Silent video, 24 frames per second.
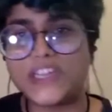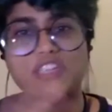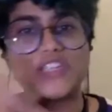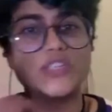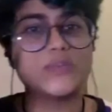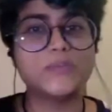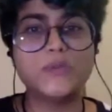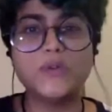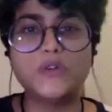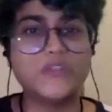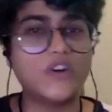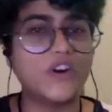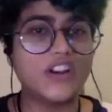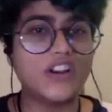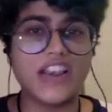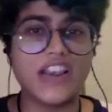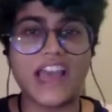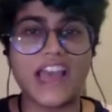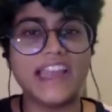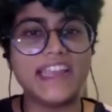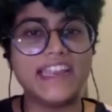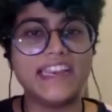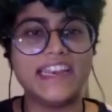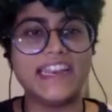can just move
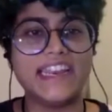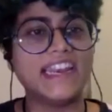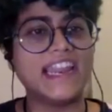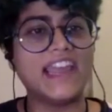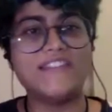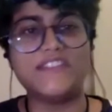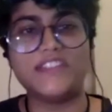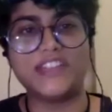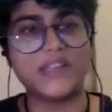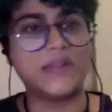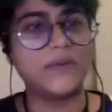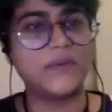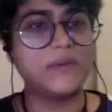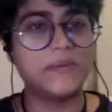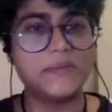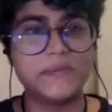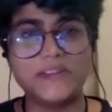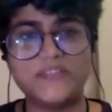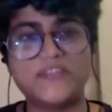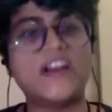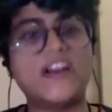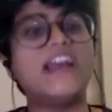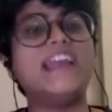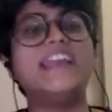online and everything will
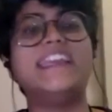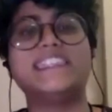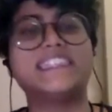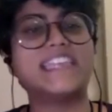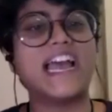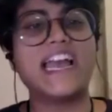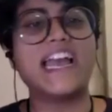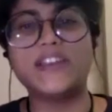be fine,